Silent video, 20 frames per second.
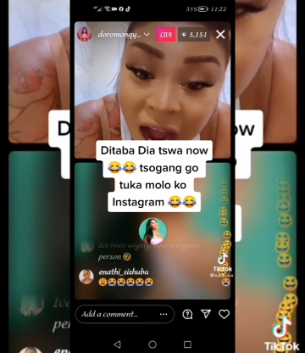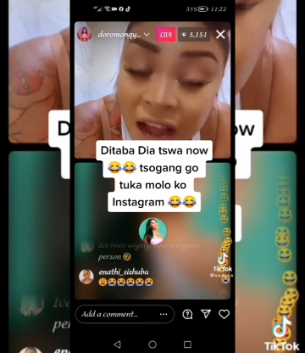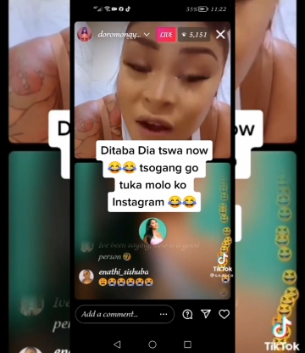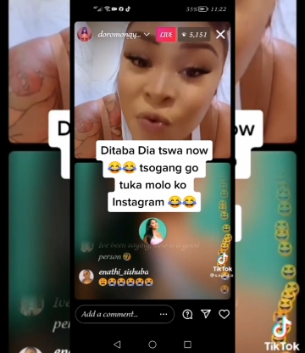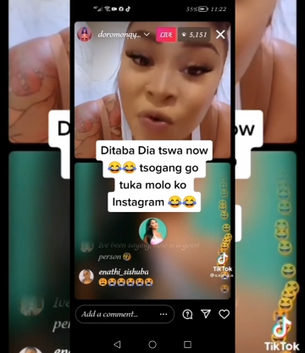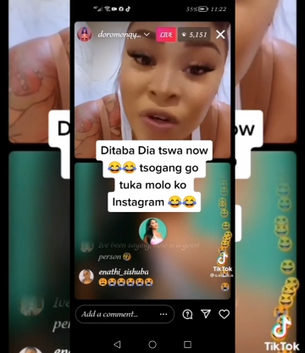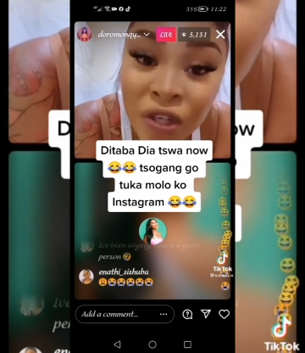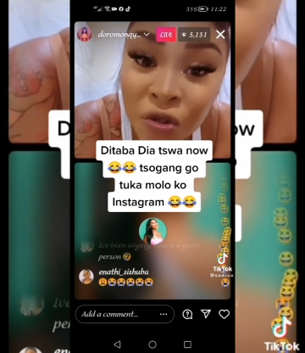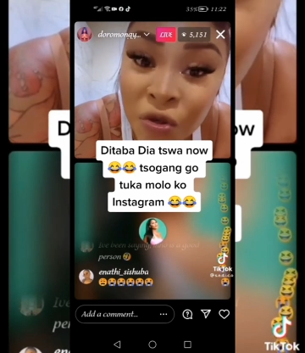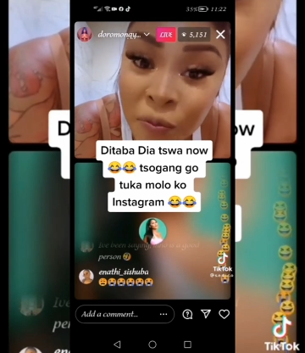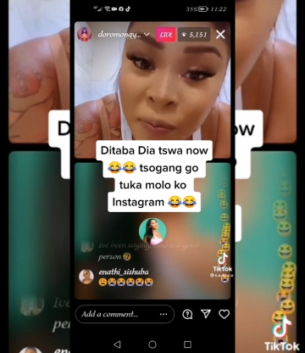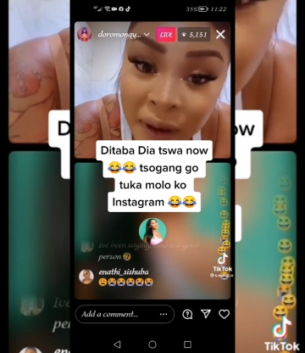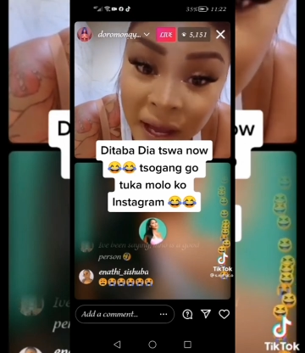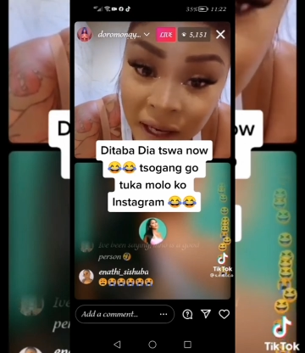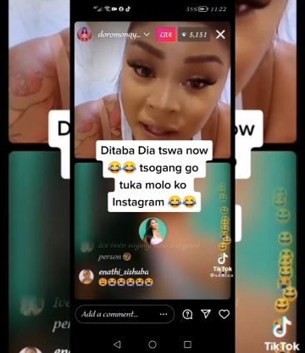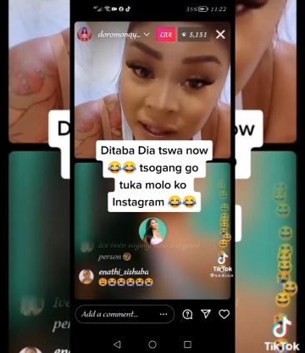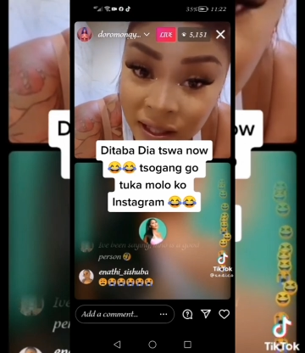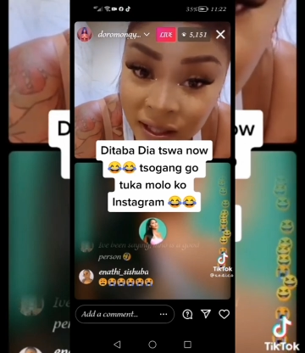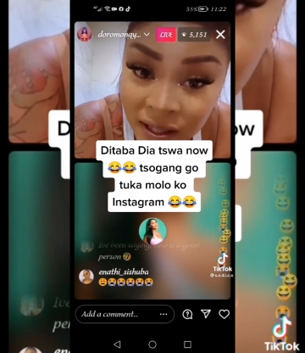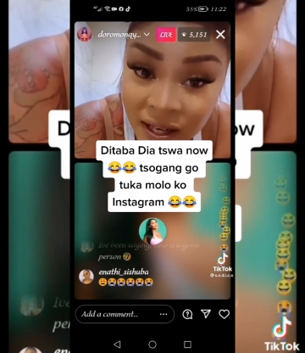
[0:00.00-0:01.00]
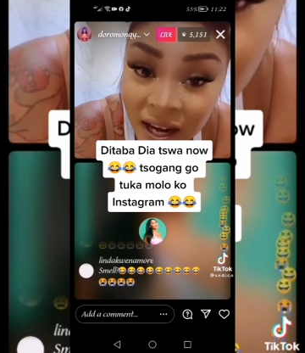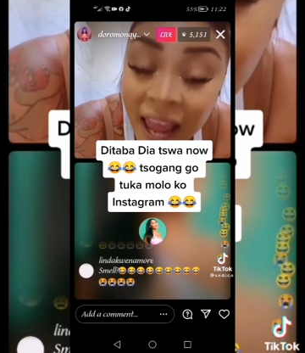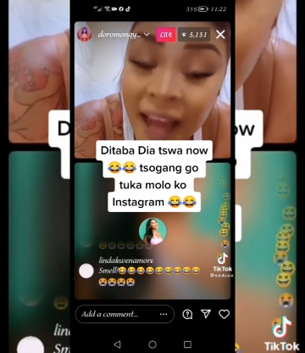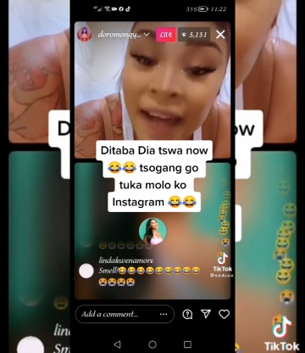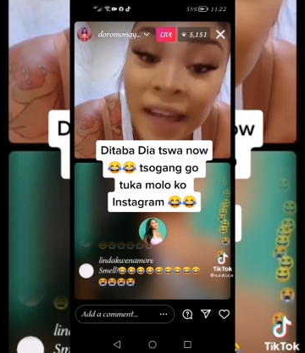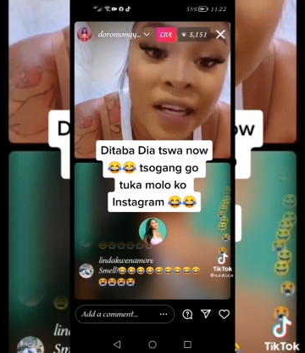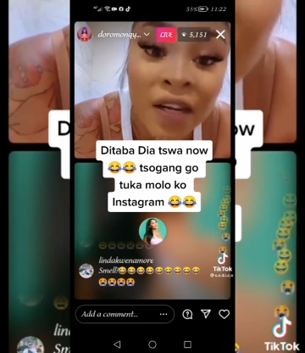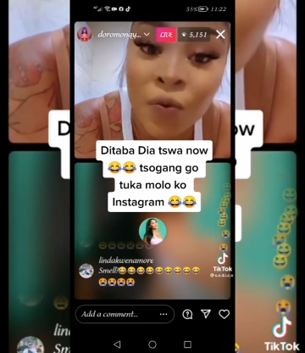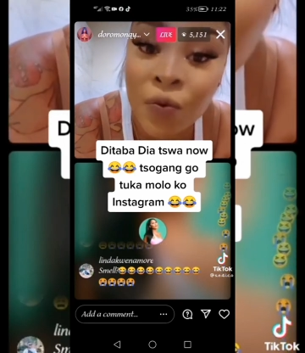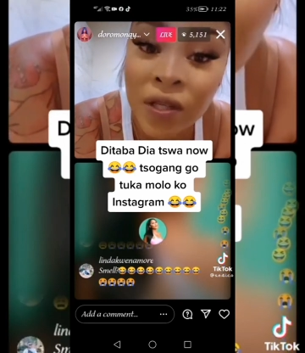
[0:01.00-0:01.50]
I wish you bad.
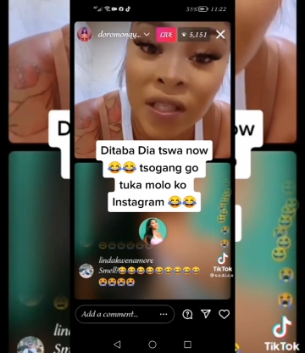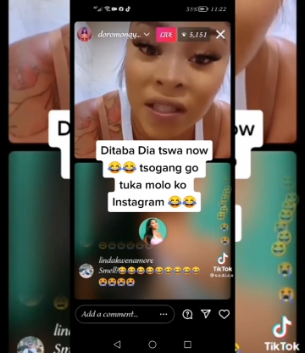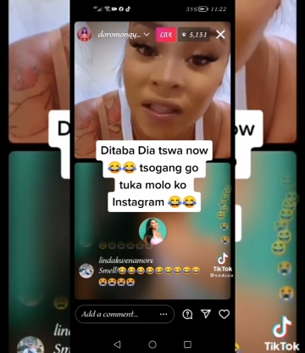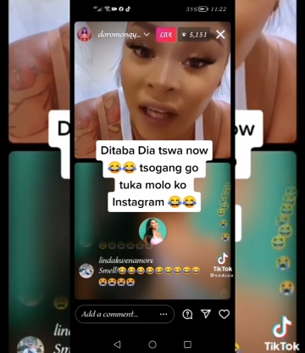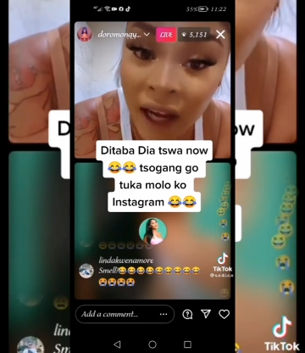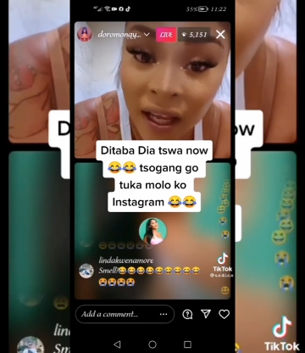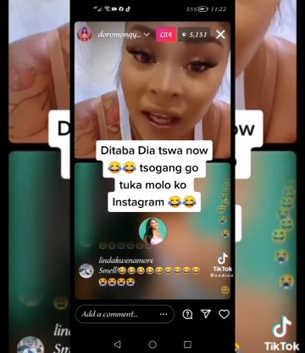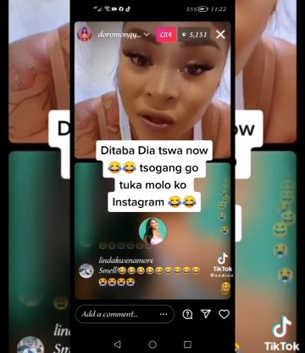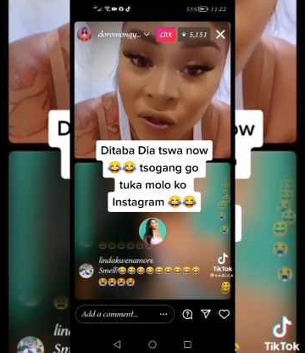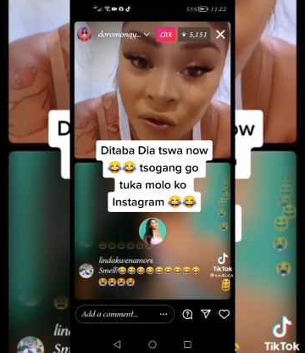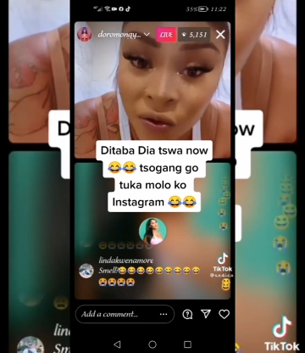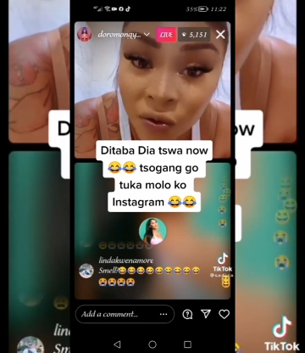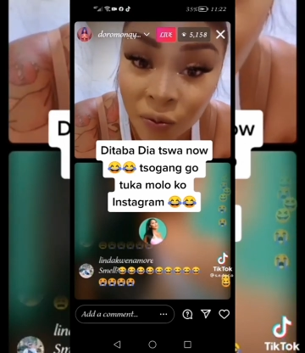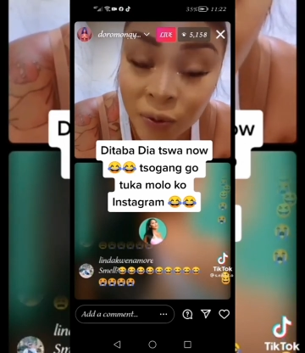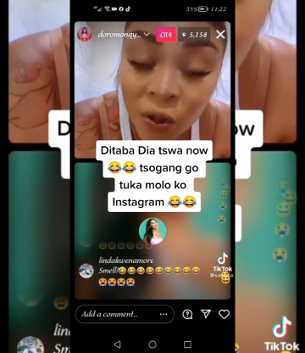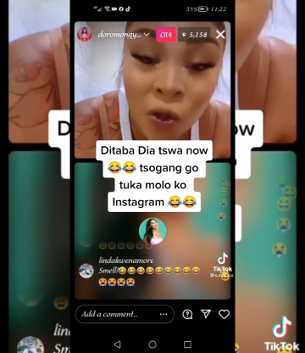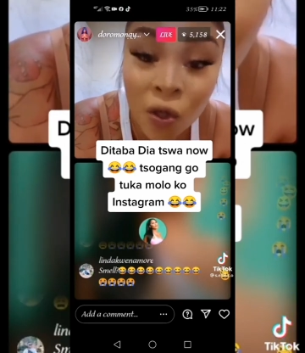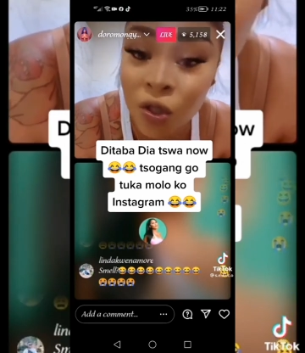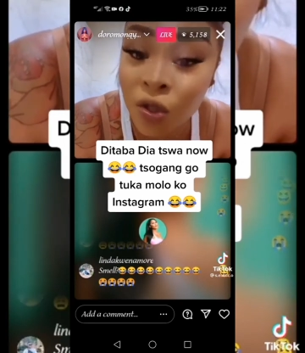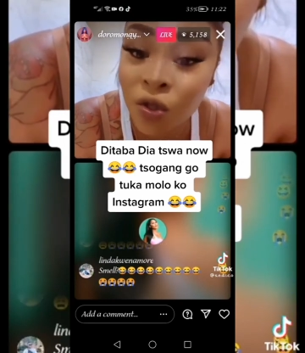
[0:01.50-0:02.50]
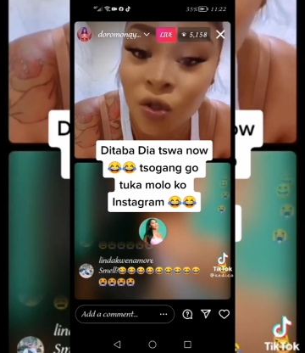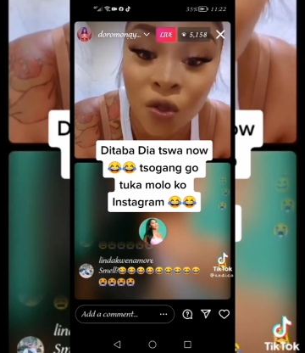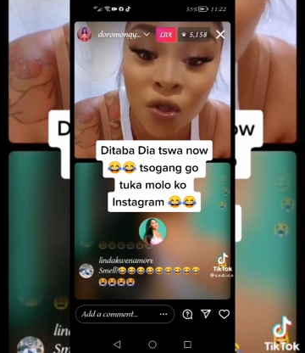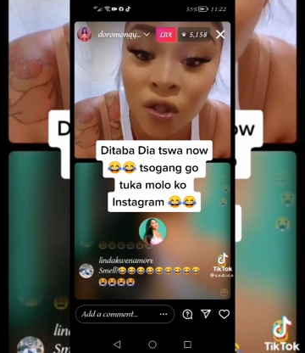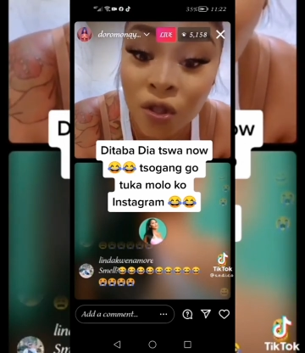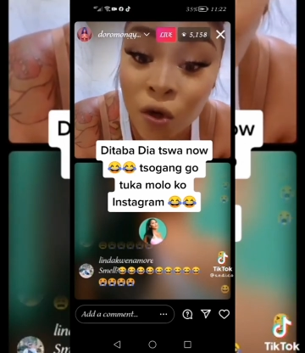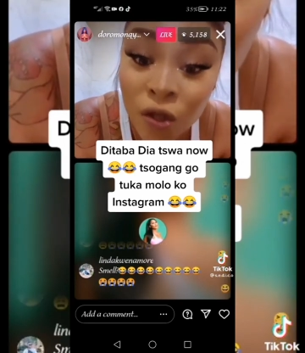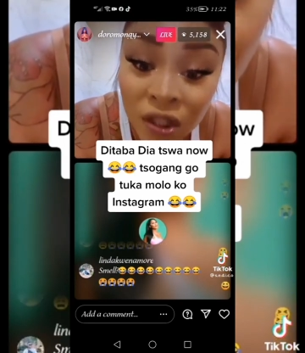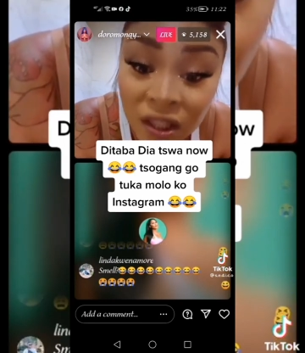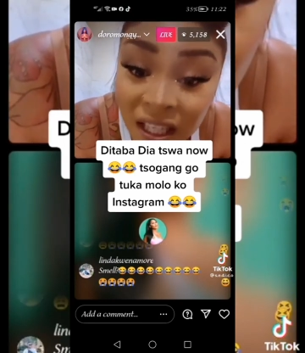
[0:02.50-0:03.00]
Lightning will strike you. Because
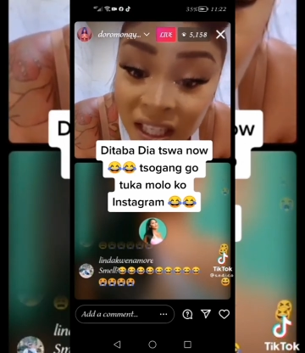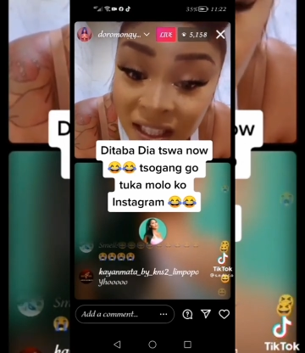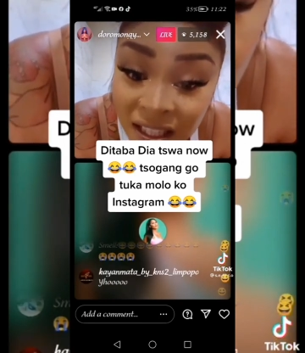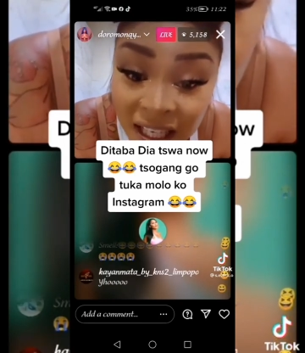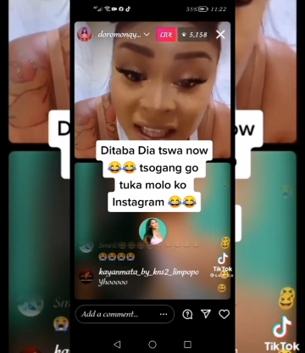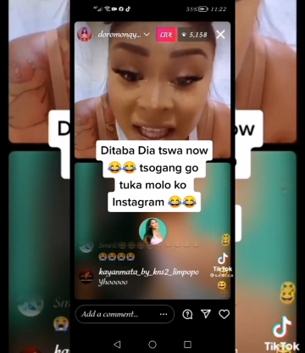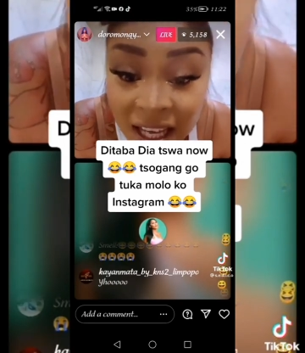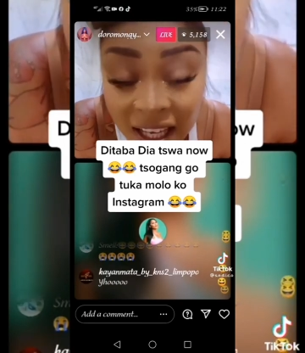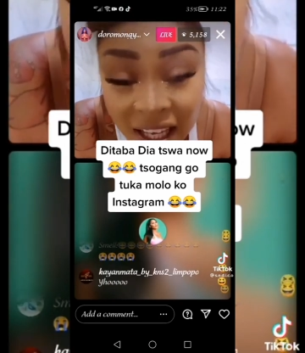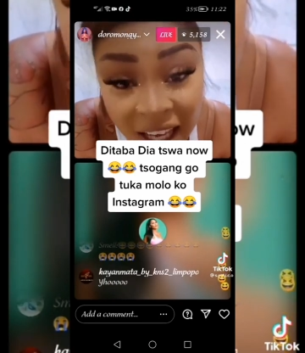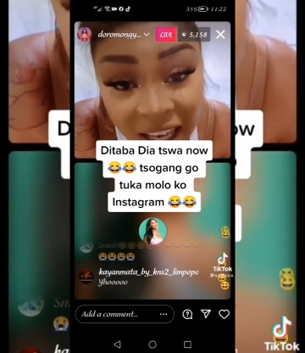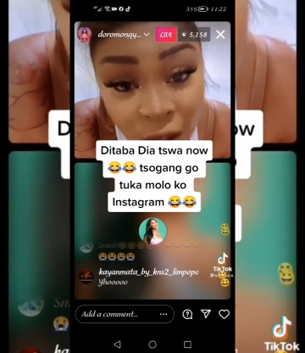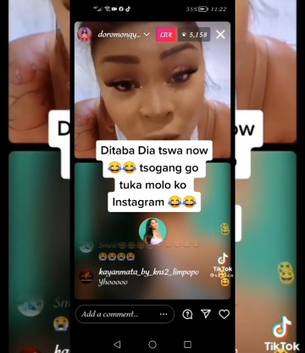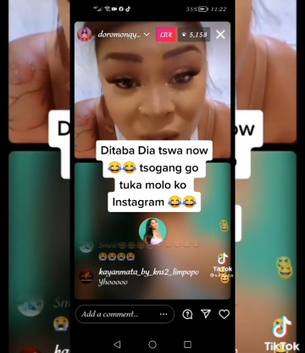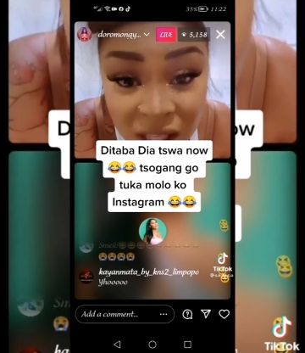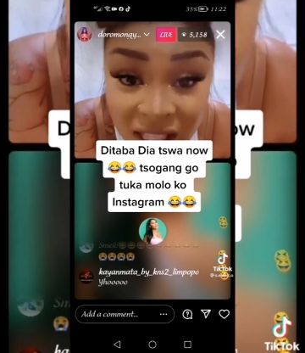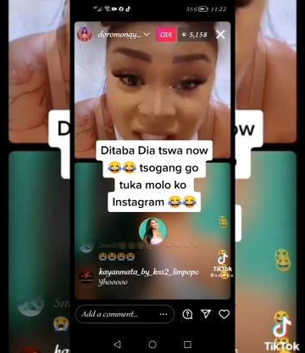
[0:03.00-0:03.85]
yes, those things the girl was